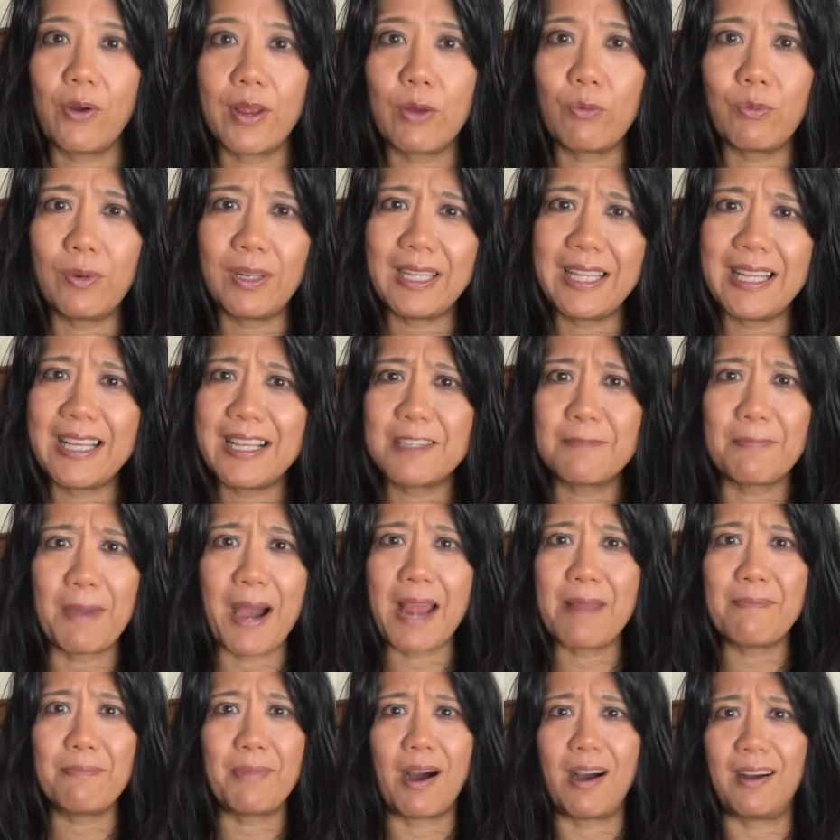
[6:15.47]
really is
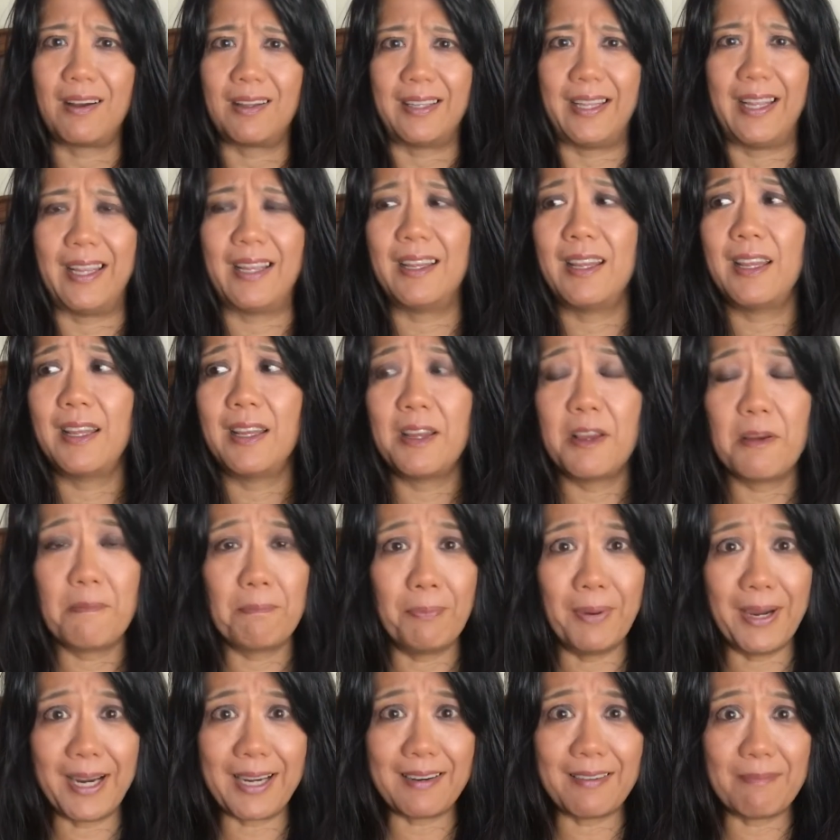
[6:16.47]
mind-boggling.
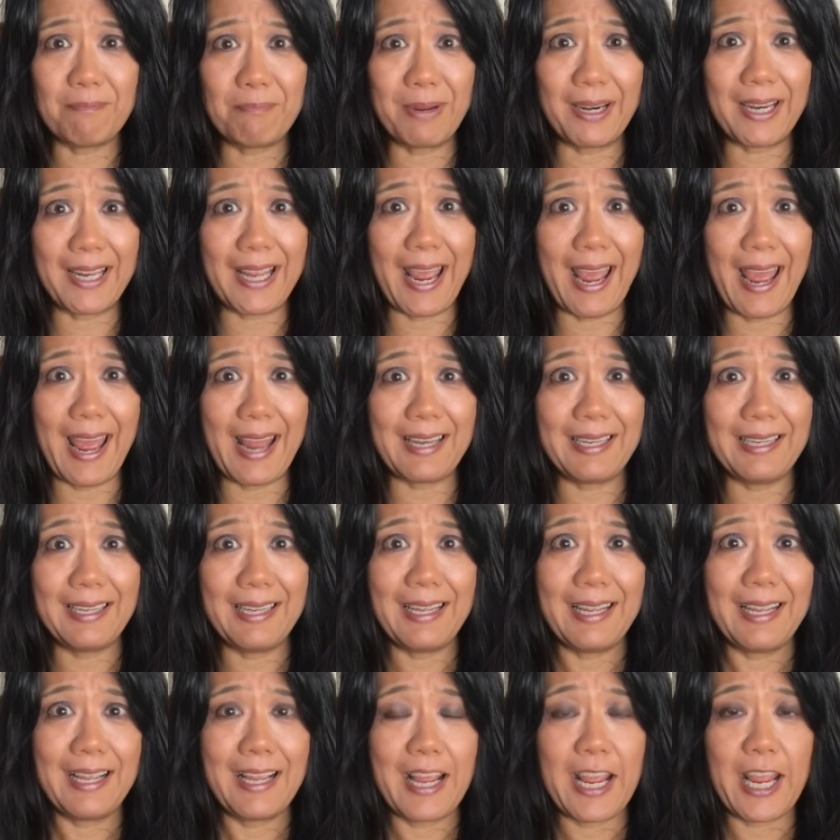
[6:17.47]
But again,
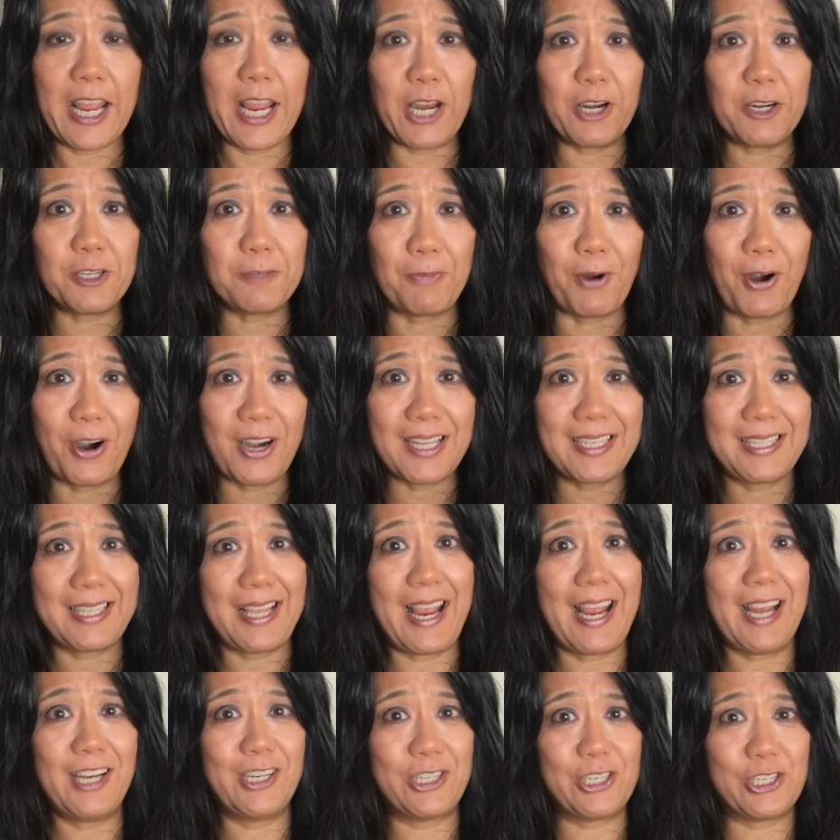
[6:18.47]
here's Bernie
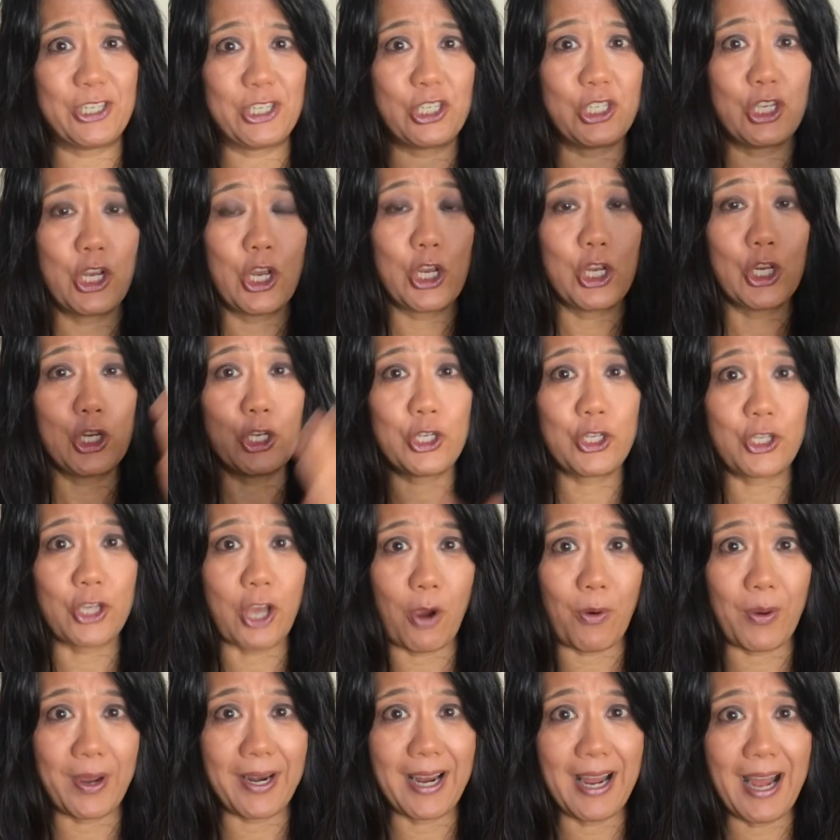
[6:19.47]
Sanders
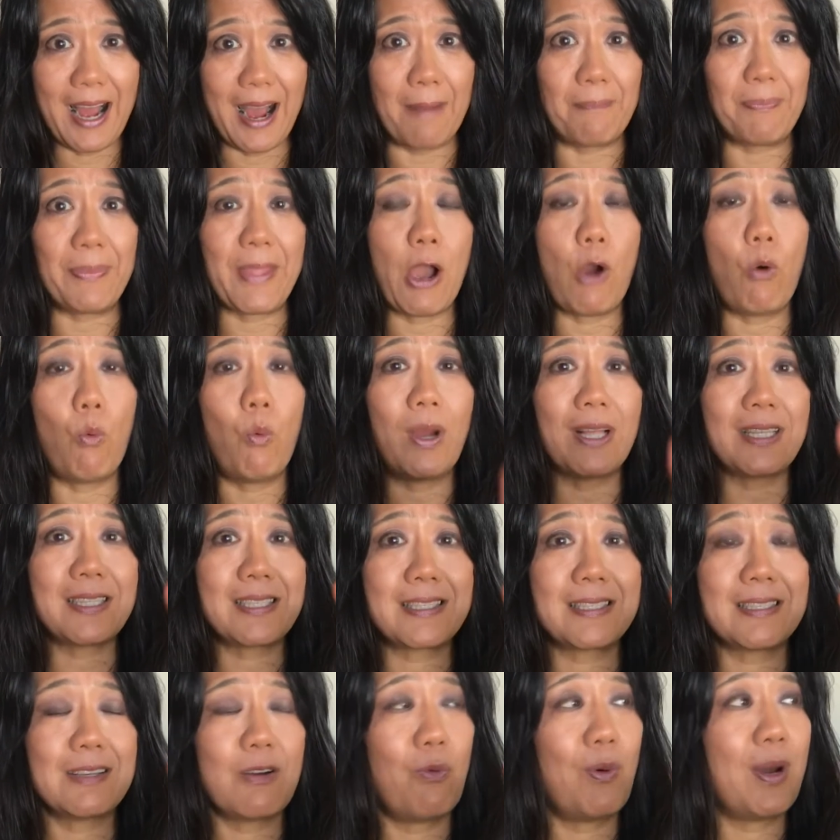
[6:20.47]
showing up. Now,
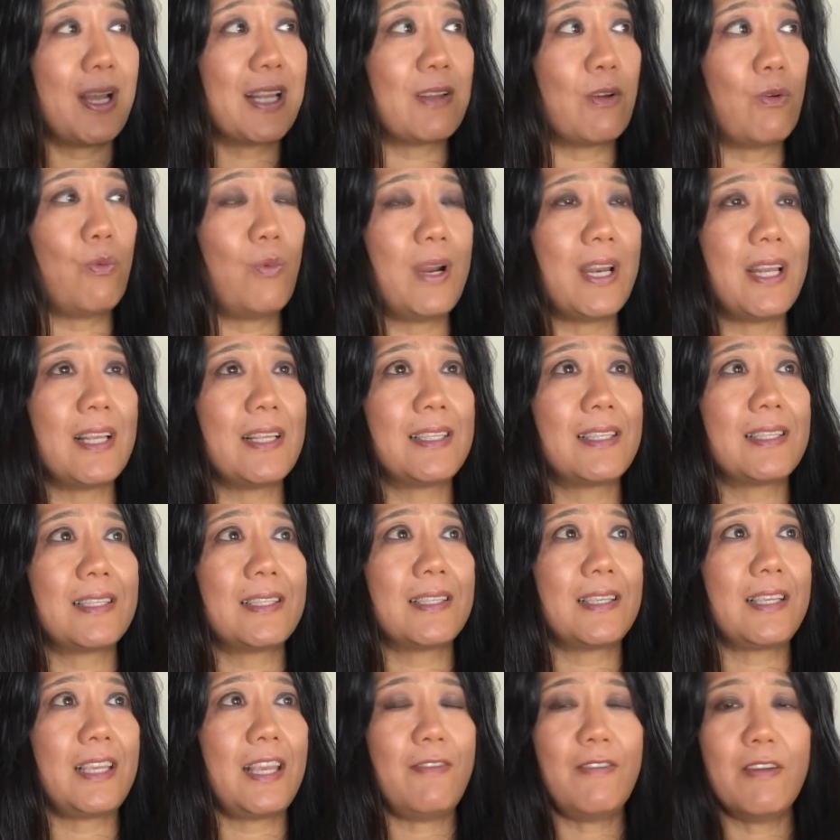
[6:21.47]
what is
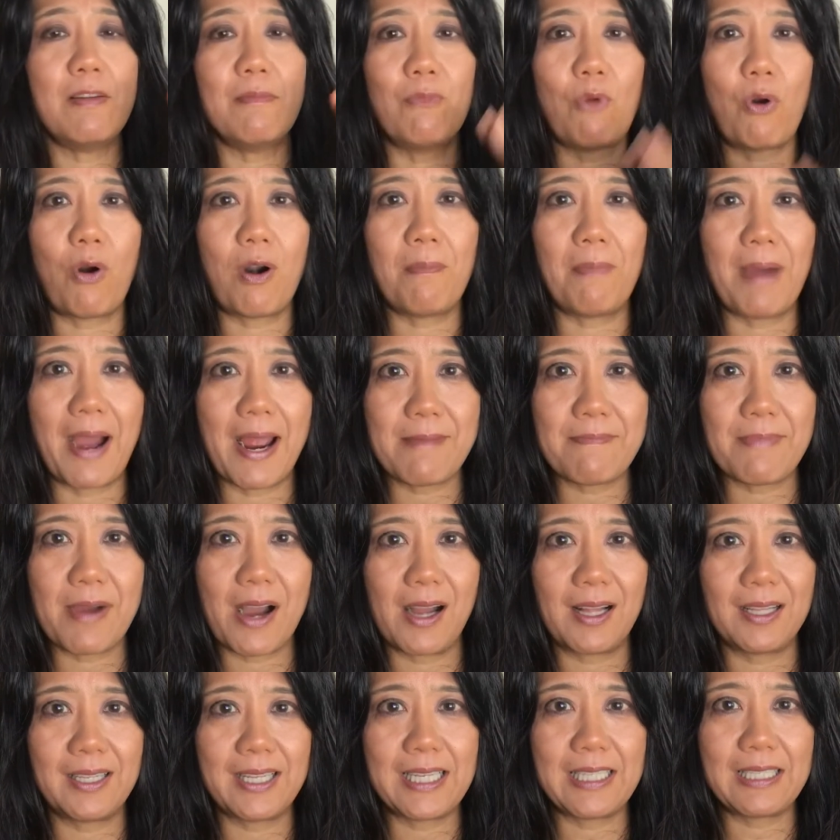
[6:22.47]
even more
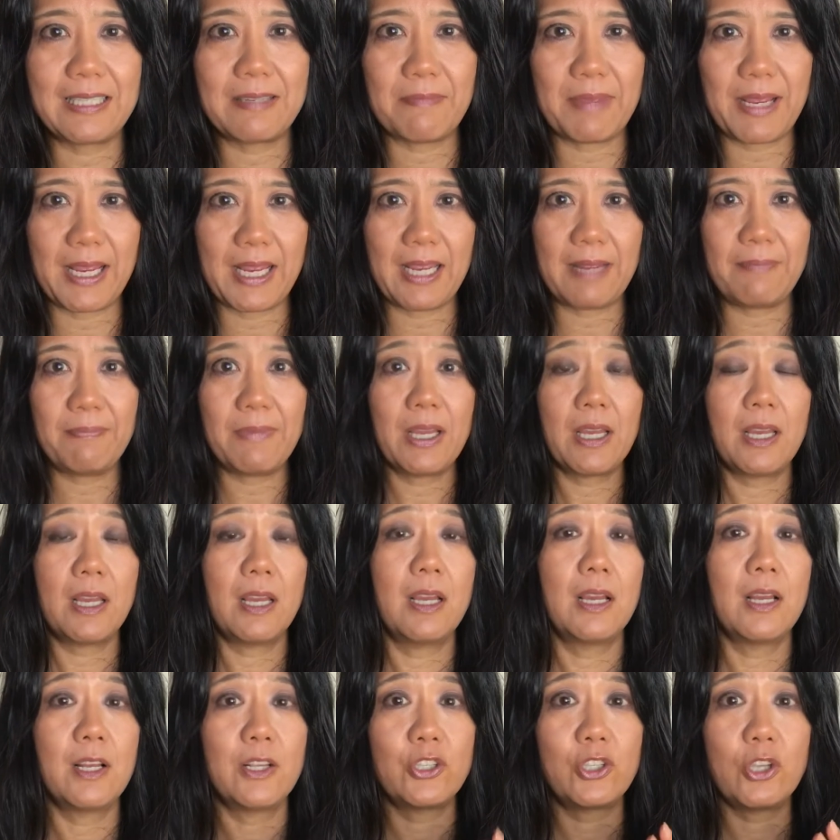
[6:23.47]
mind-boggling to me?
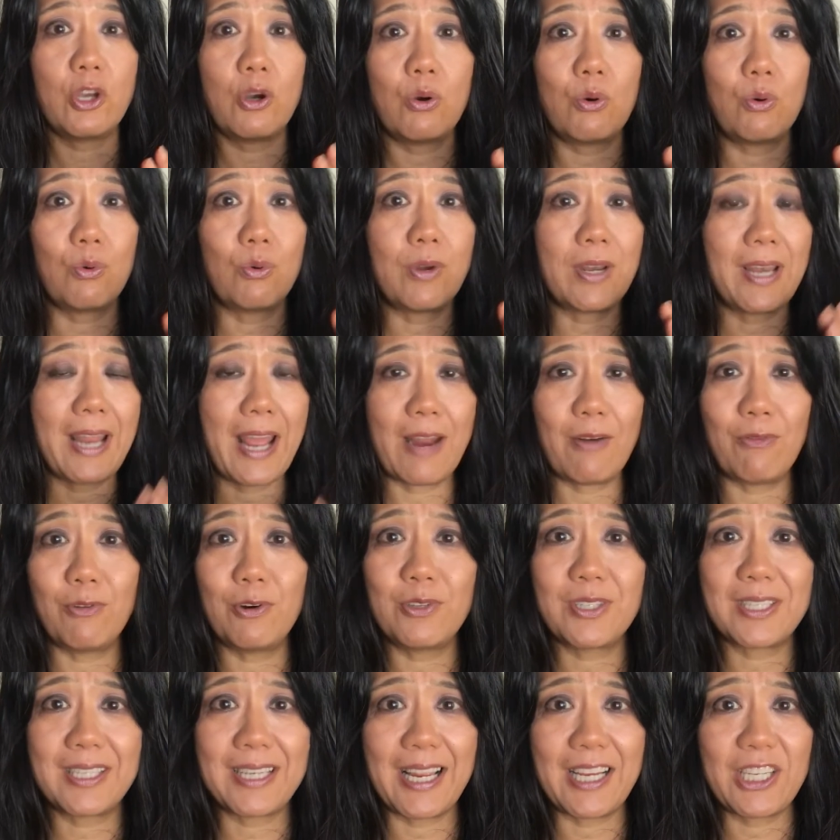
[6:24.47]
So
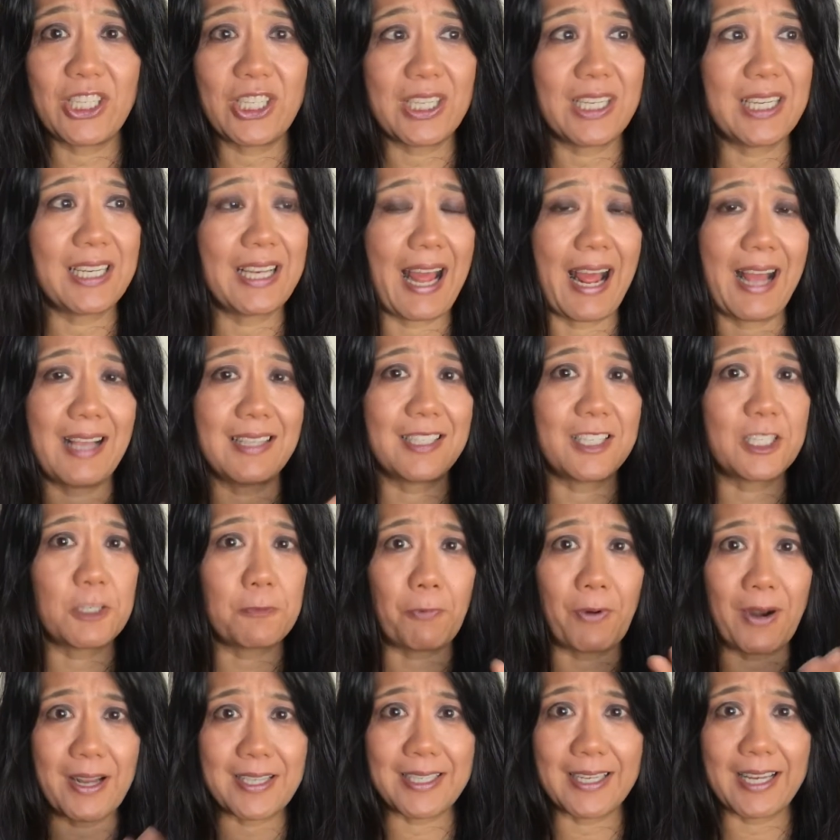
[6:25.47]
Netroots Nation has this
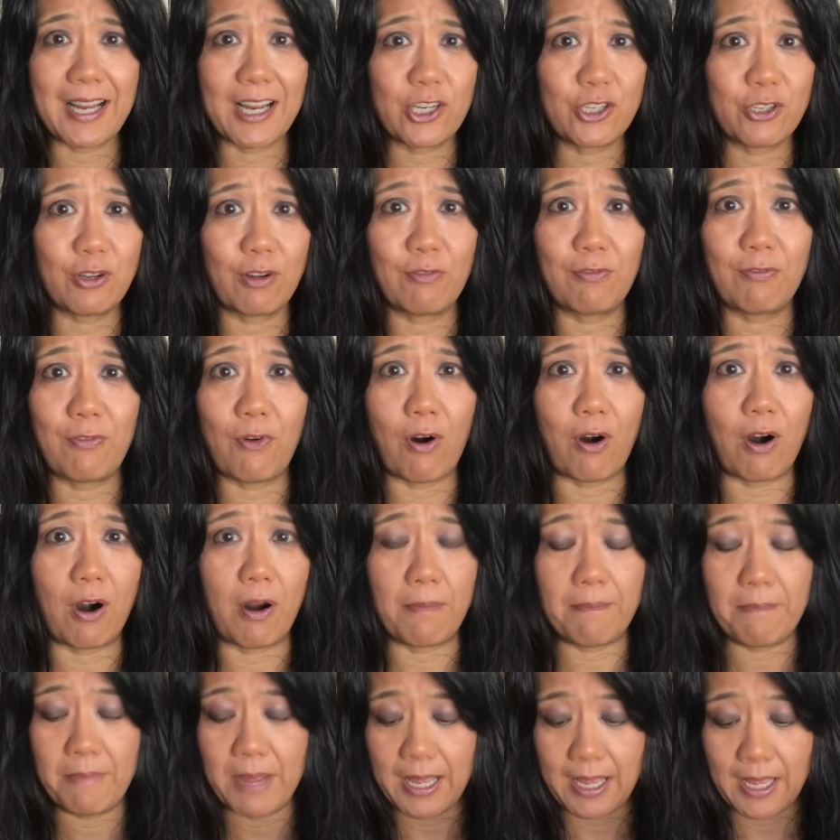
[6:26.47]
presidential
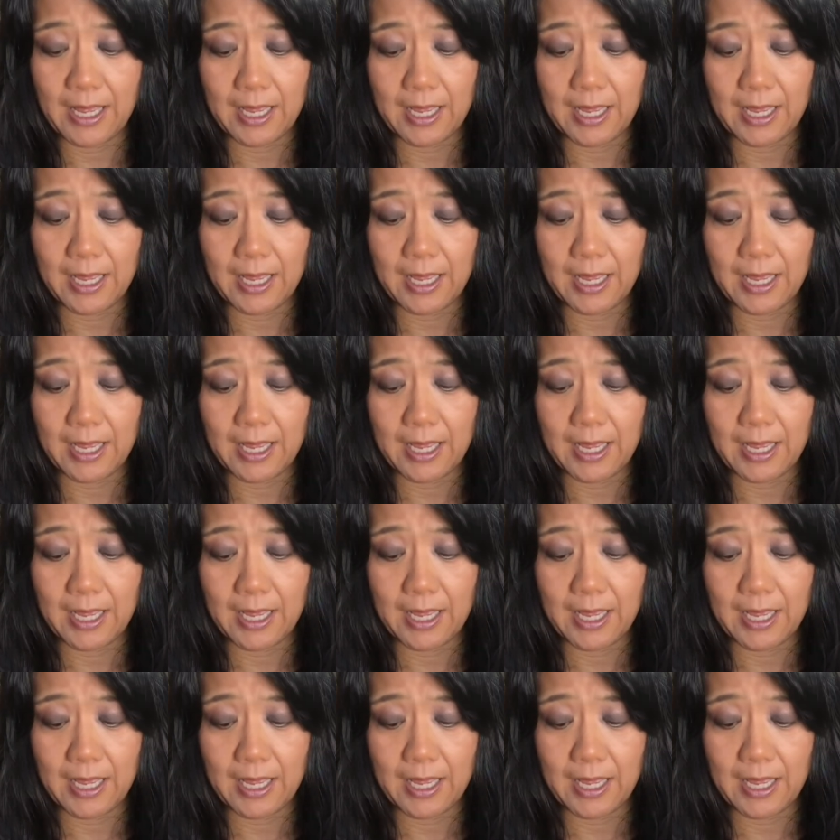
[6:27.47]
forum,